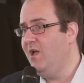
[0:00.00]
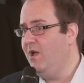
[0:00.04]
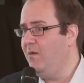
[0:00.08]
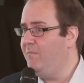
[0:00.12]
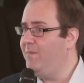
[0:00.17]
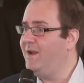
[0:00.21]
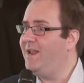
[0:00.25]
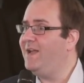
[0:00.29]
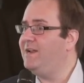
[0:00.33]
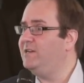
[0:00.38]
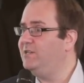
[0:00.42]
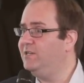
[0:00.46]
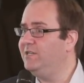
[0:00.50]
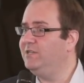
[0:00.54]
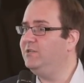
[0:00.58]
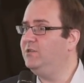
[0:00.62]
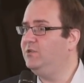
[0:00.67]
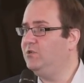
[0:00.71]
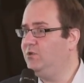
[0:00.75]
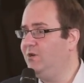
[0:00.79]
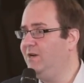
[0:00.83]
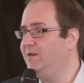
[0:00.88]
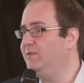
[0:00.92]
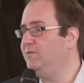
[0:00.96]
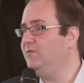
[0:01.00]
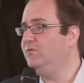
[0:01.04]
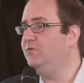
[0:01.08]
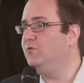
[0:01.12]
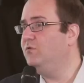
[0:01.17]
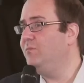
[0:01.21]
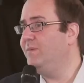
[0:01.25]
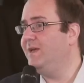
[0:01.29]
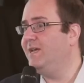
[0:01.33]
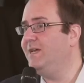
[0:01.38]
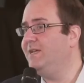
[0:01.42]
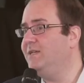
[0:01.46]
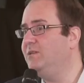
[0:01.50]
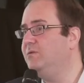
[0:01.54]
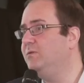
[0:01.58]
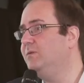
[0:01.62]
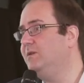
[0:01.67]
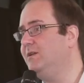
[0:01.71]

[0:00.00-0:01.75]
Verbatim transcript: but actually to transform it into a